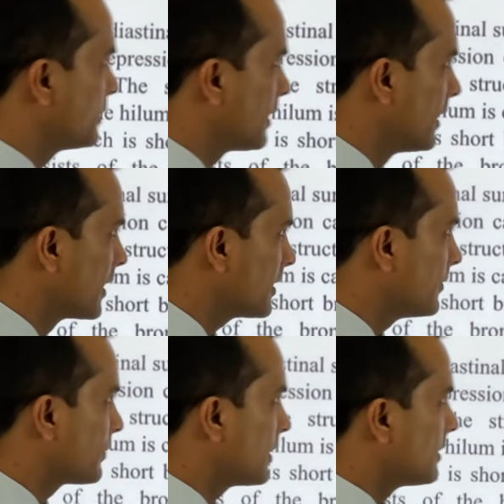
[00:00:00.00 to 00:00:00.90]
the lung.
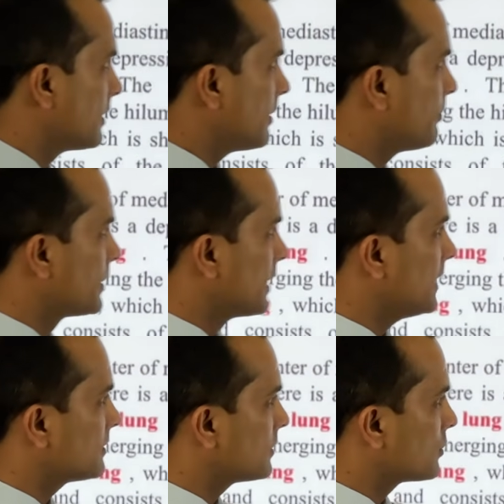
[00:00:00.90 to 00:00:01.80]

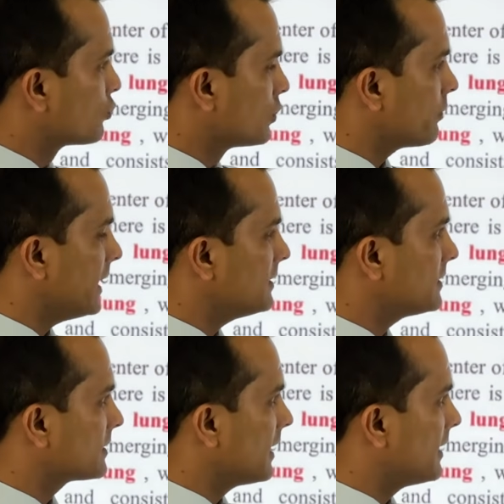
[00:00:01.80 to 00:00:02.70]
Because root, why this
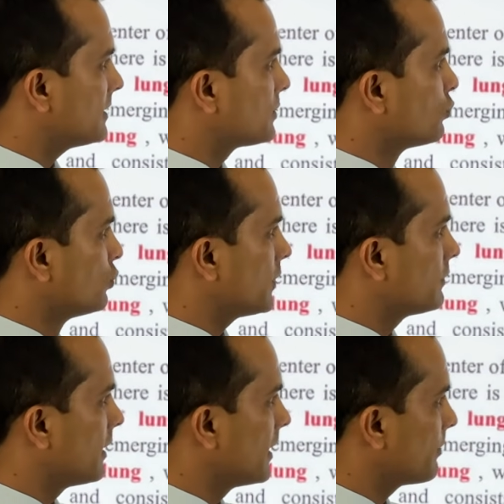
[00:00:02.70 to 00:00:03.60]
is called as root of
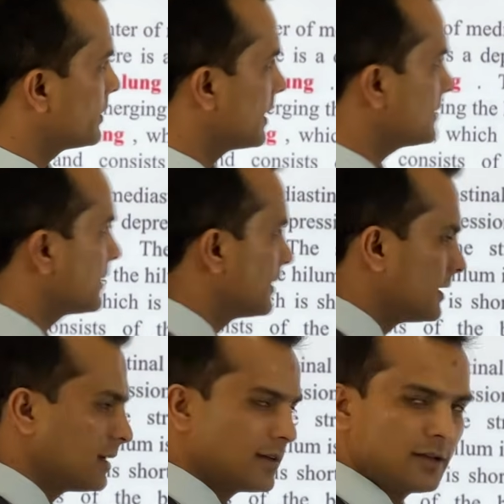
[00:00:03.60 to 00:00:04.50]
the lung? Because
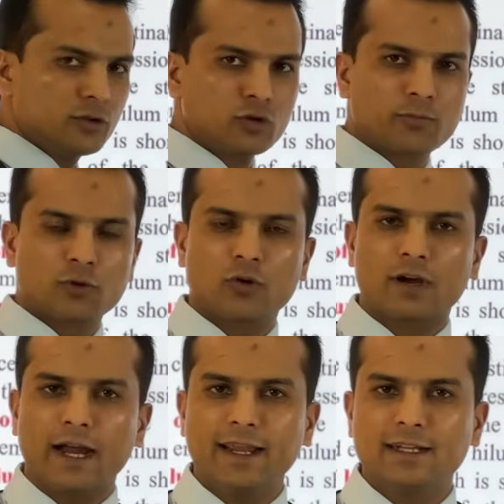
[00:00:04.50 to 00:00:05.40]
your
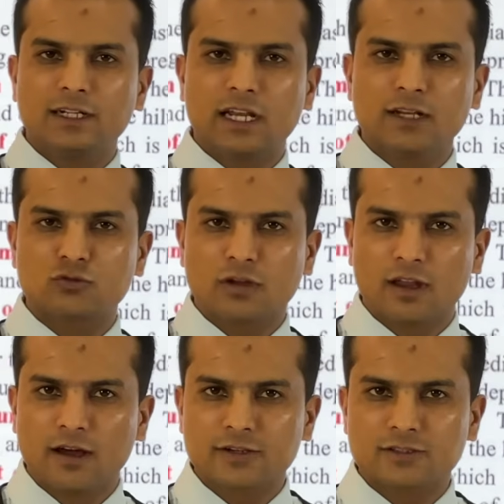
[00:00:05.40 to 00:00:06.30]
bronchi entering to the
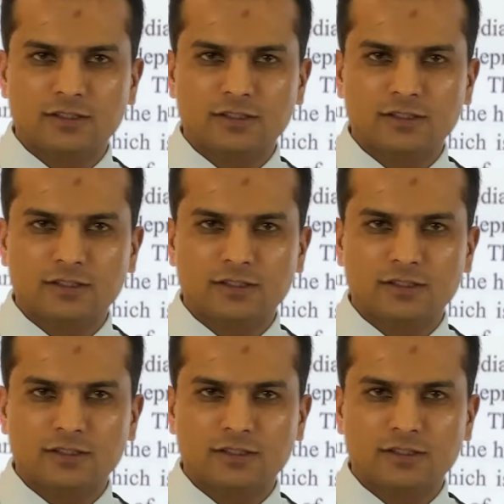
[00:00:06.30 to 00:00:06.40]
lungs